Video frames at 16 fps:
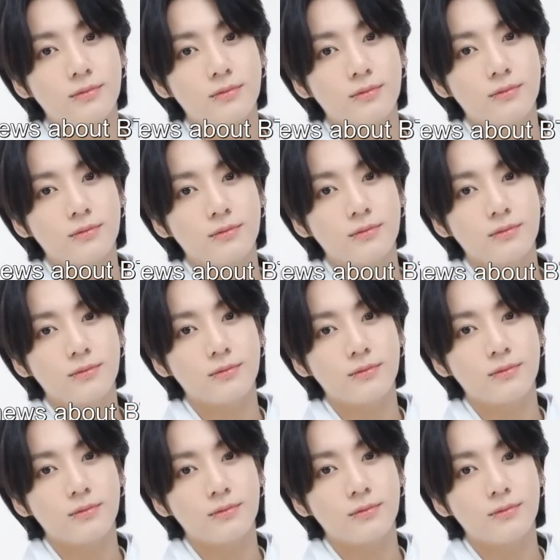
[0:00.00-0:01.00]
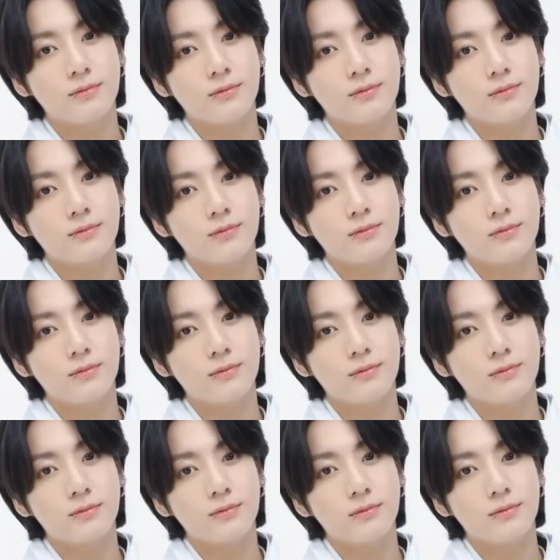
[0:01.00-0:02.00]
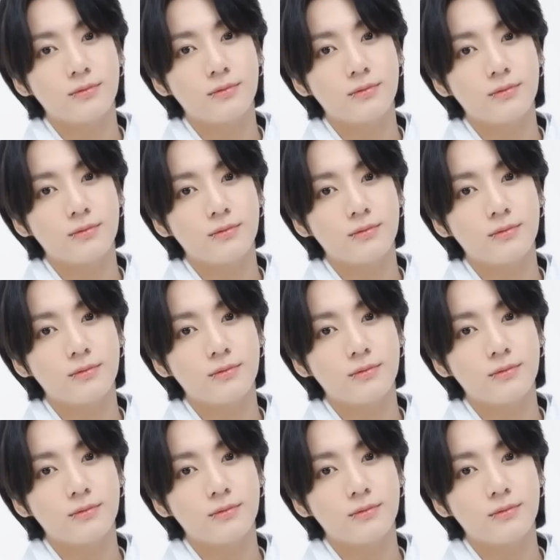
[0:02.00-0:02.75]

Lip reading: Nothing is said.